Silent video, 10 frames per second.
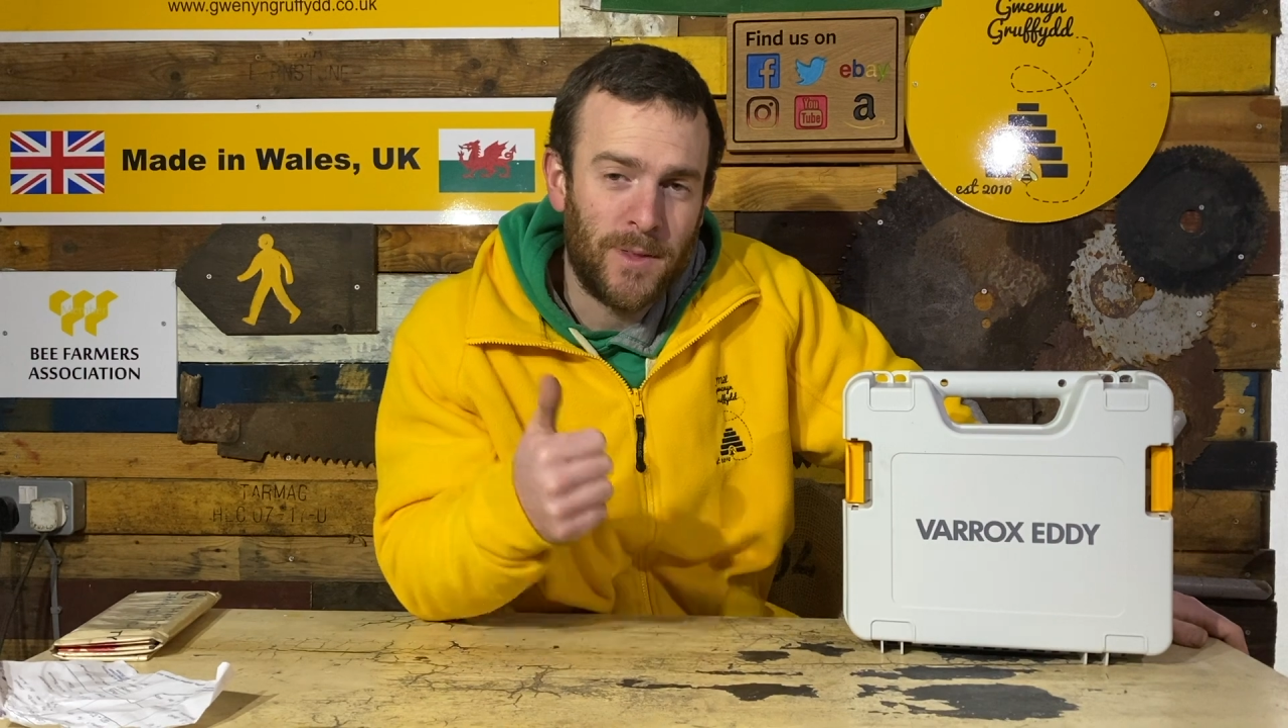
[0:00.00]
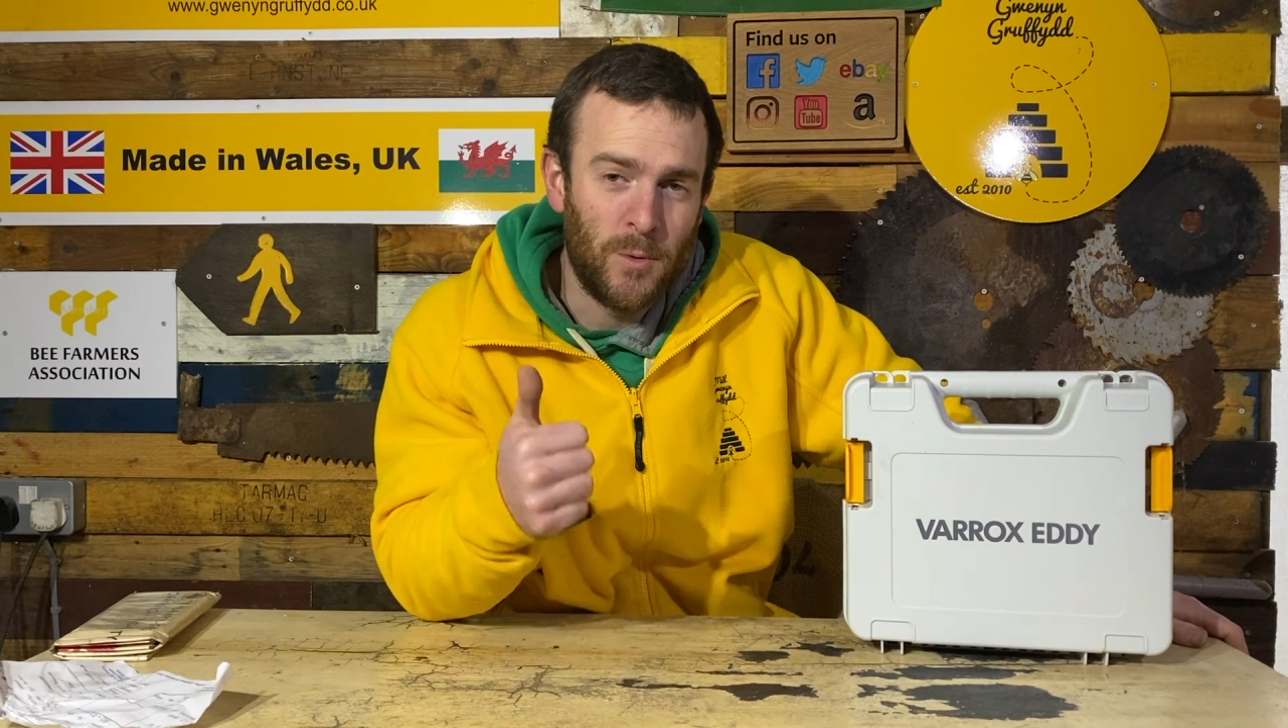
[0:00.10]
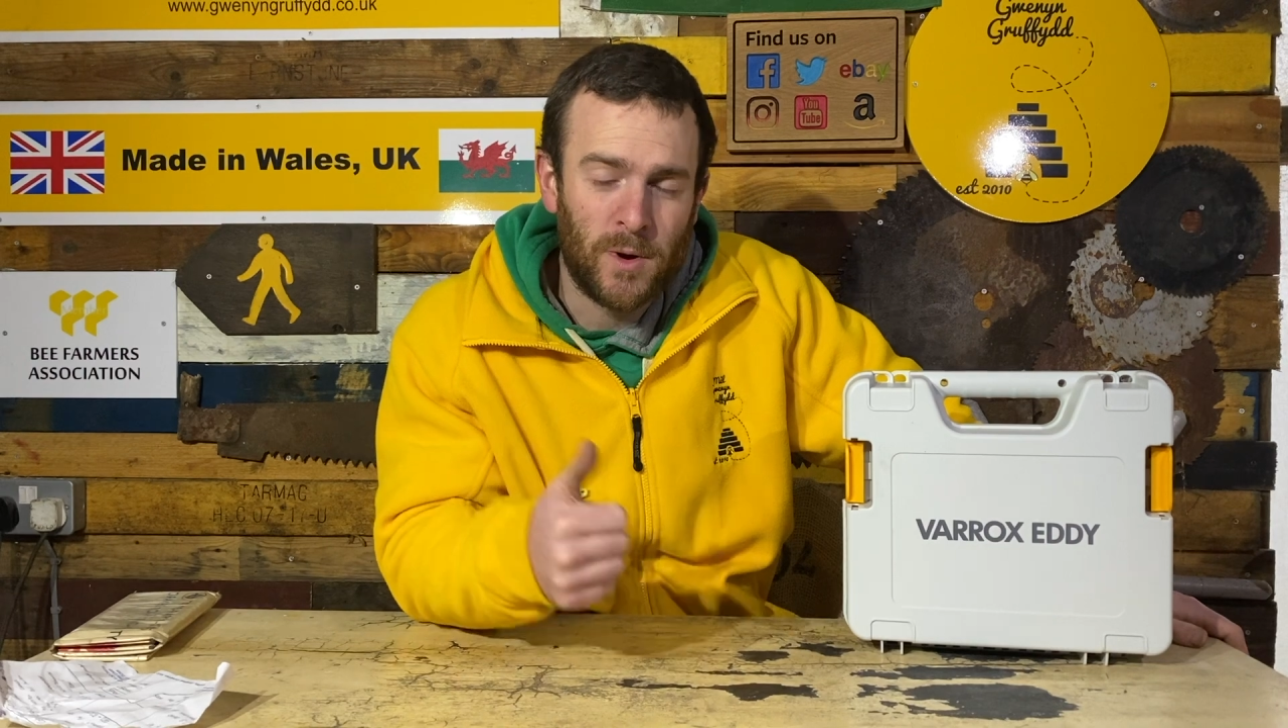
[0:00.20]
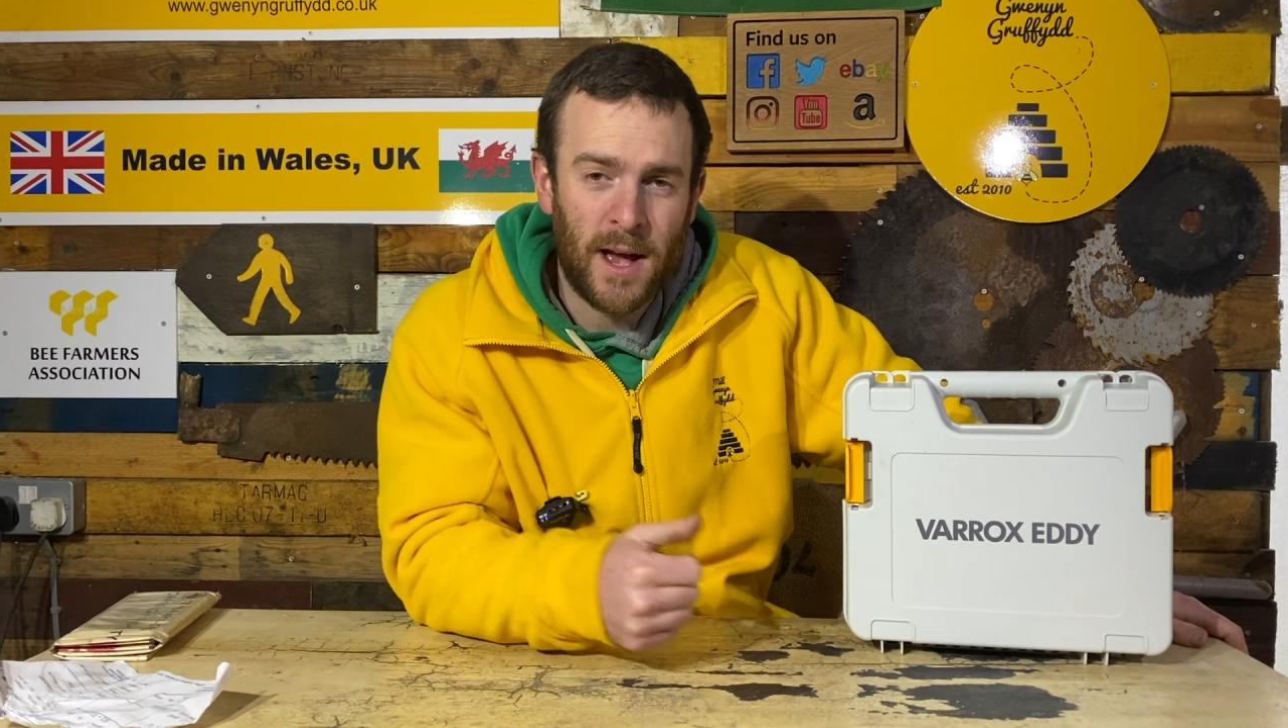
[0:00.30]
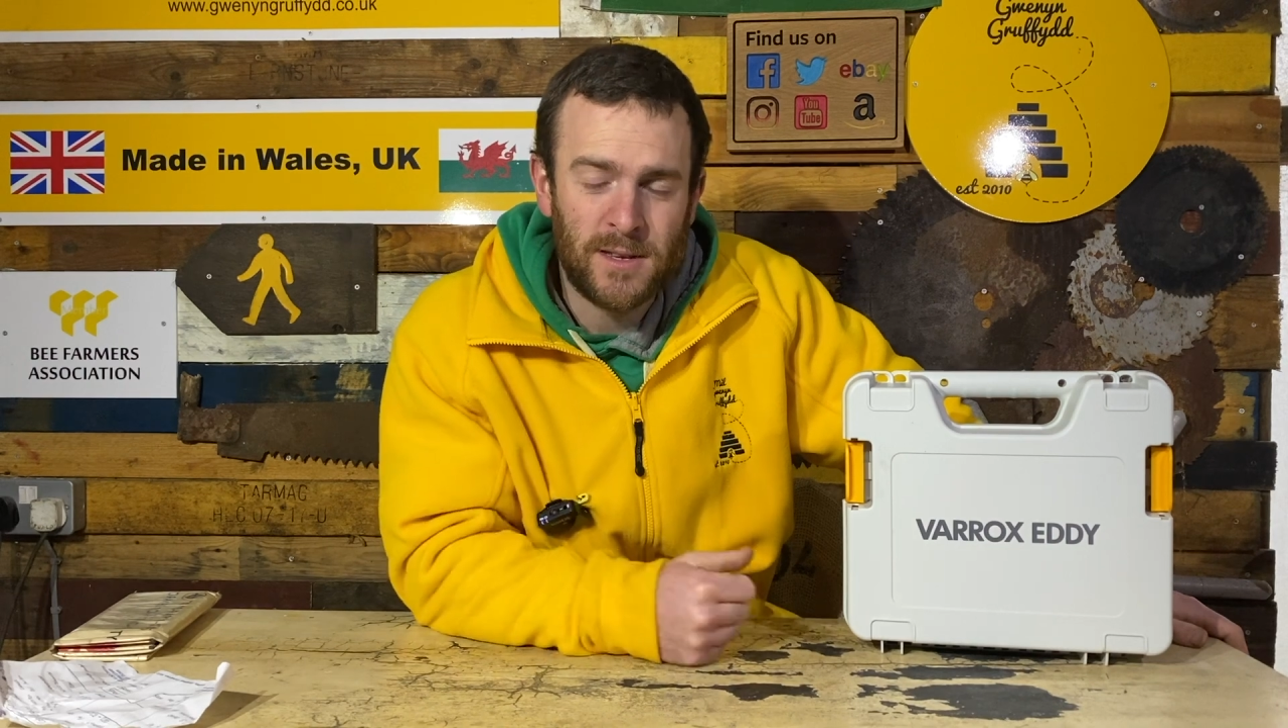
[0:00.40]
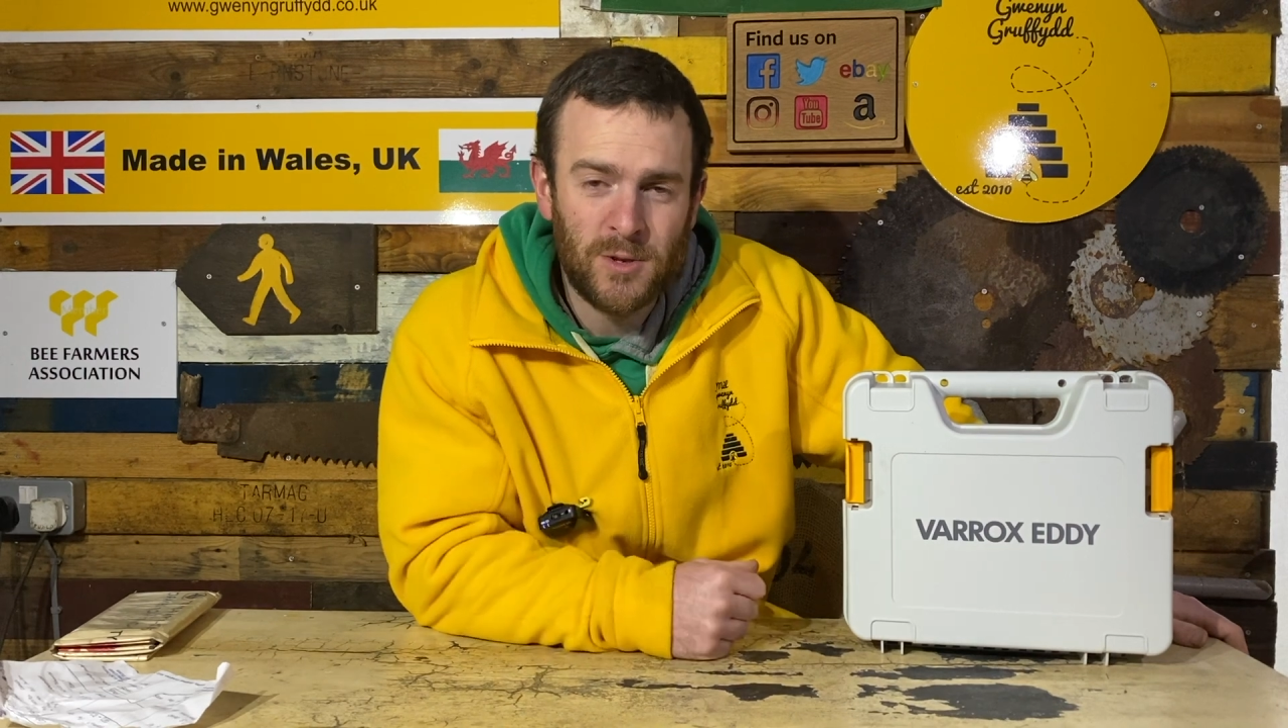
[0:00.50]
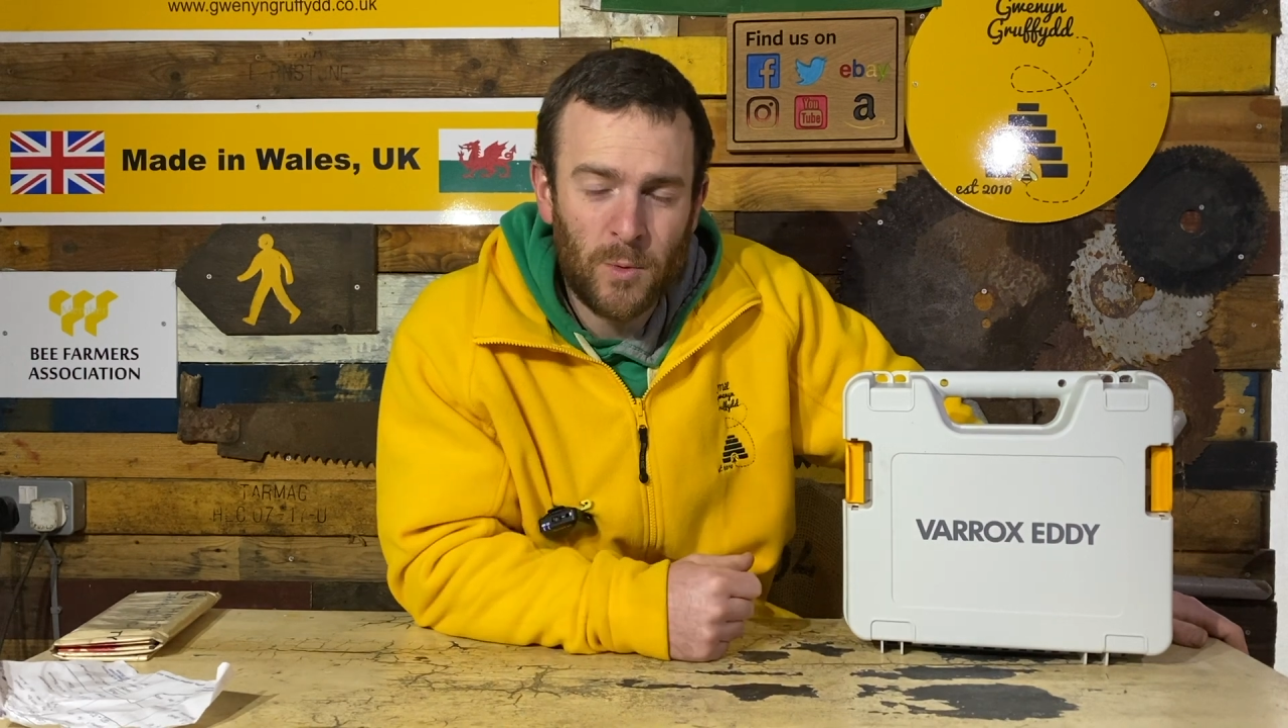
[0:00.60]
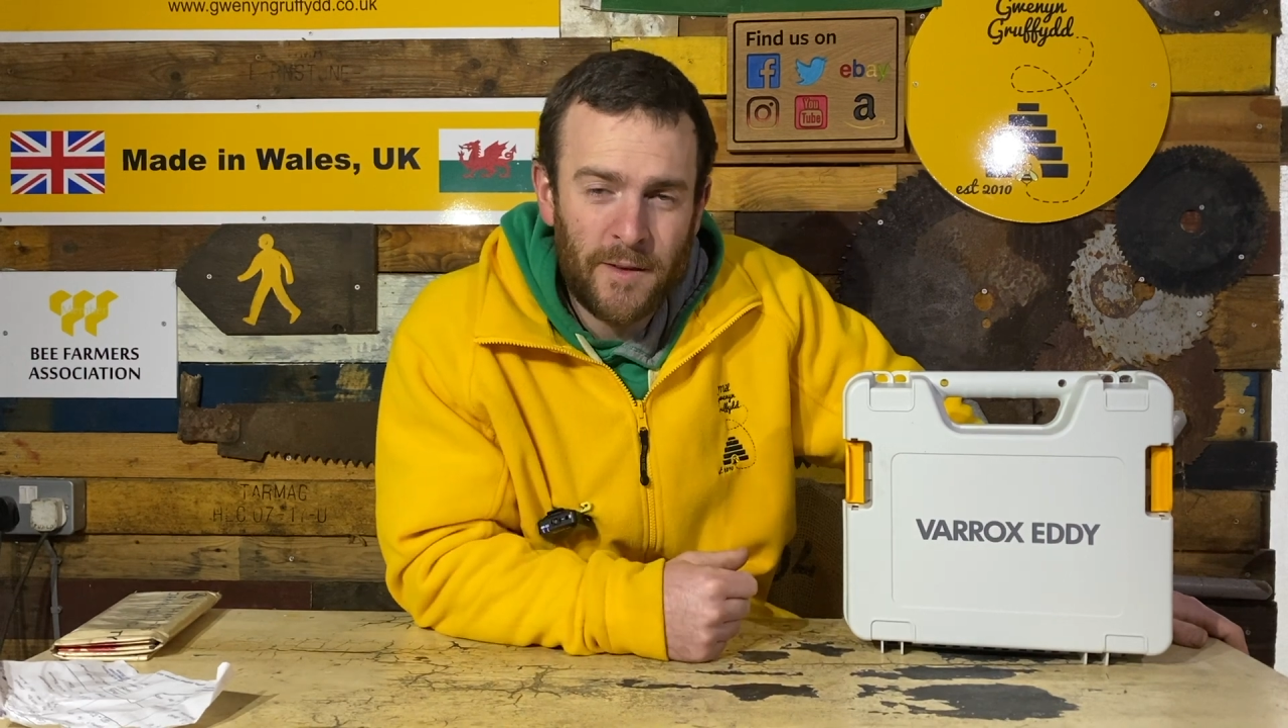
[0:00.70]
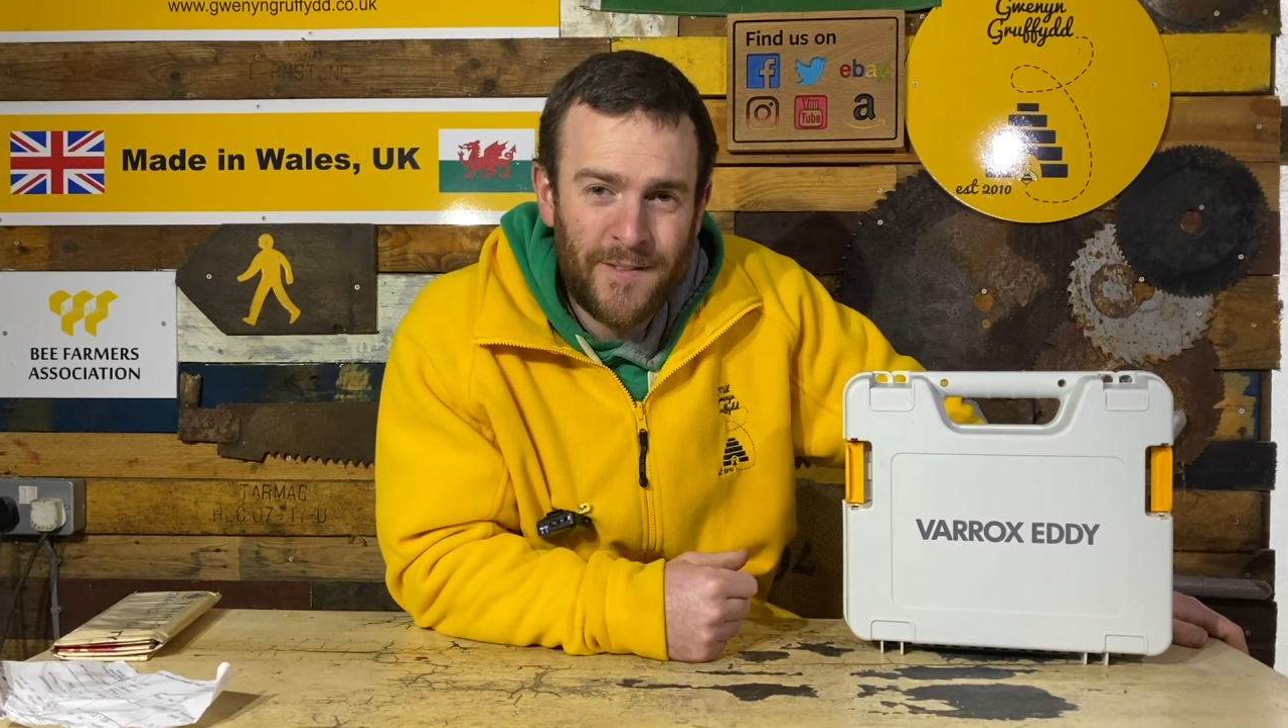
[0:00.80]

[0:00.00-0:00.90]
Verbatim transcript: You guys are doing a